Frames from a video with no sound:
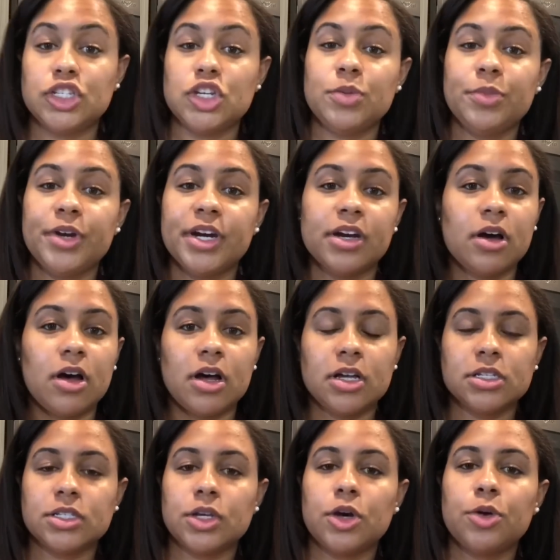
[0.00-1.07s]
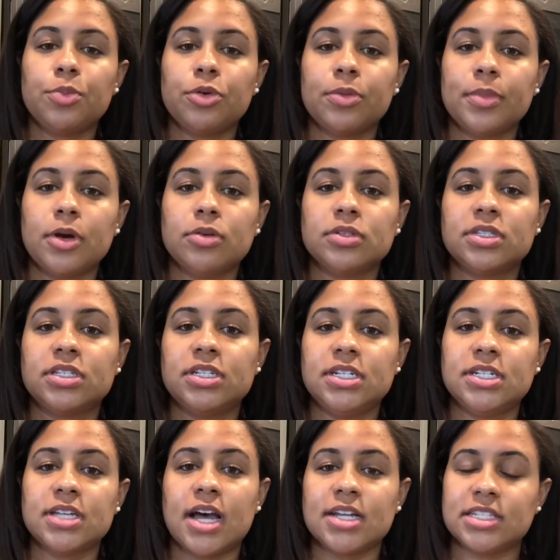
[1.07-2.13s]
Turmeric also promotes
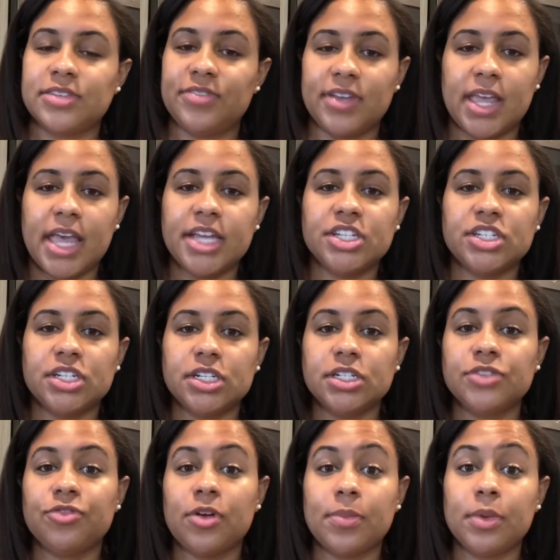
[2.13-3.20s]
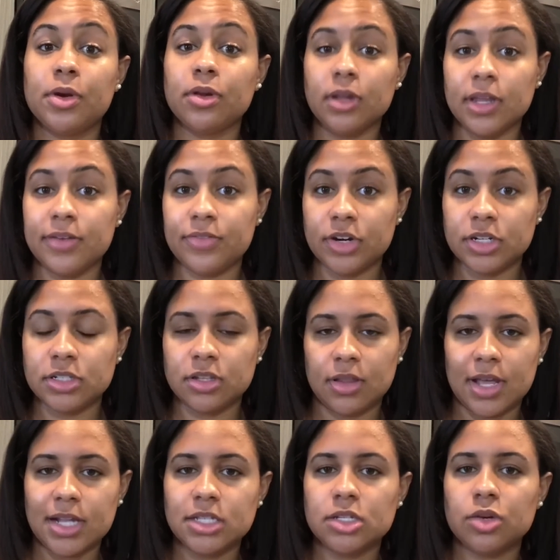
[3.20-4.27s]
detoxification from your liver. So
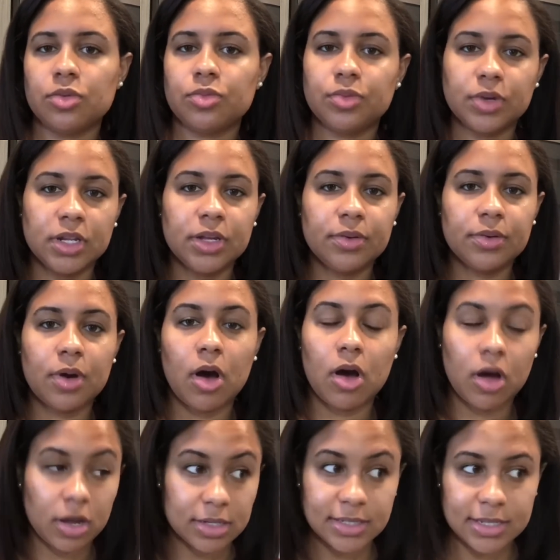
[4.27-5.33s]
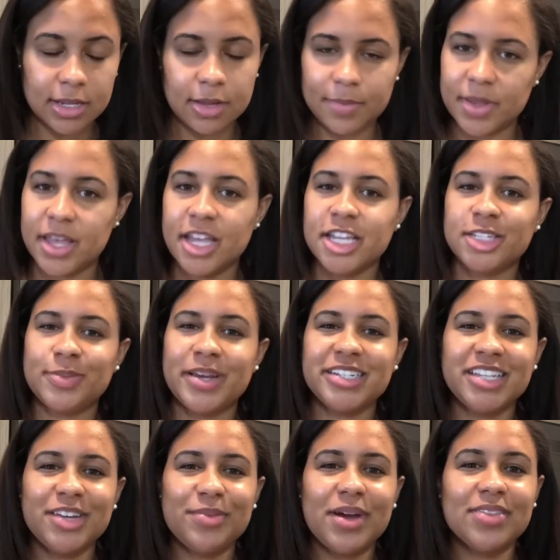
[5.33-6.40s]
that's really awesome,
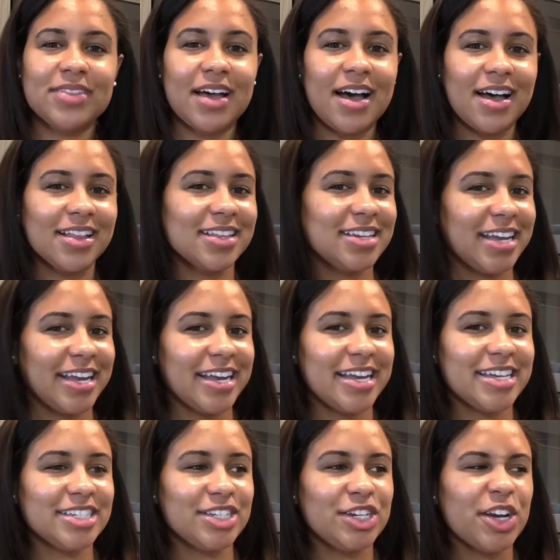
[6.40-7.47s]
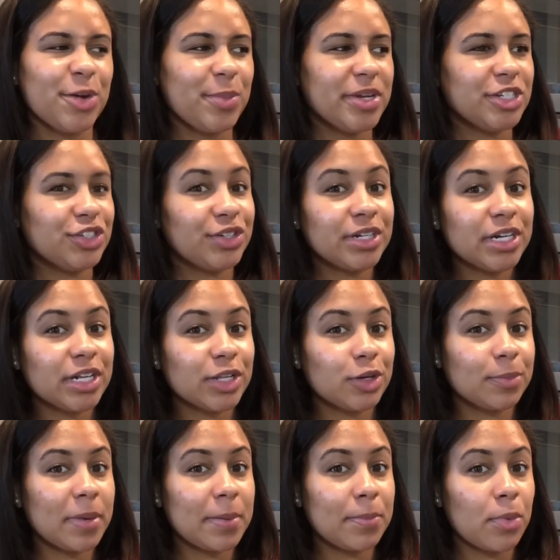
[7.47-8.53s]
especially around the holidays. You know, we drink a
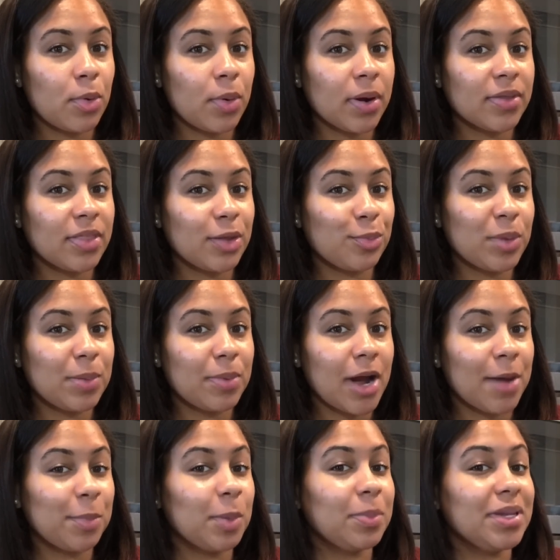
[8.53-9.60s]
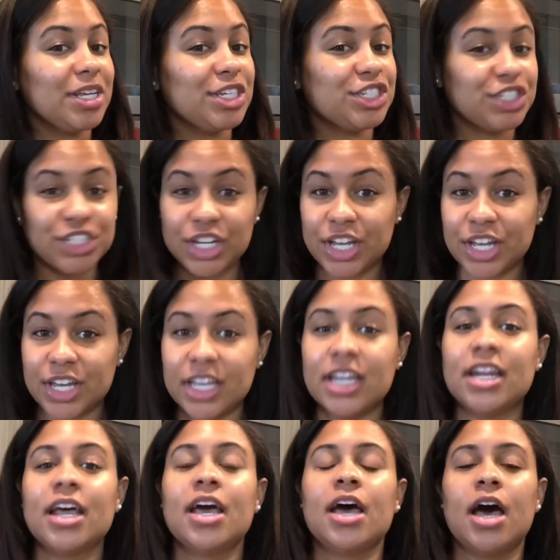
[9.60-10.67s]
little bit more than we probably
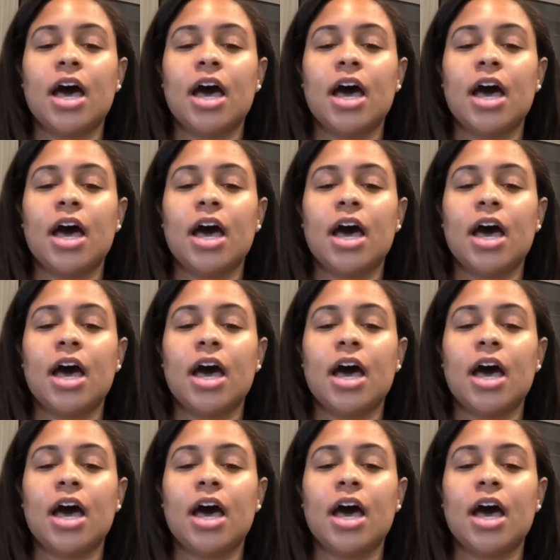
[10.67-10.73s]
should.